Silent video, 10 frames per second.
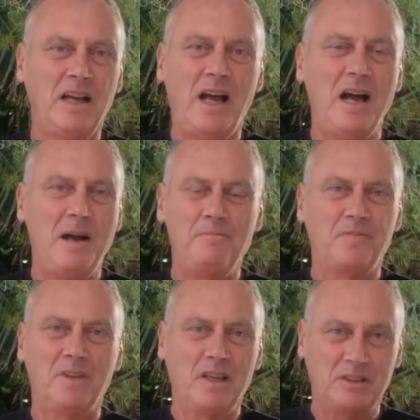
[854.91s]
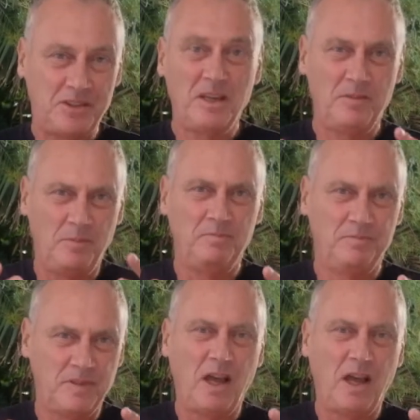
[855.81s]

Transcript: to give him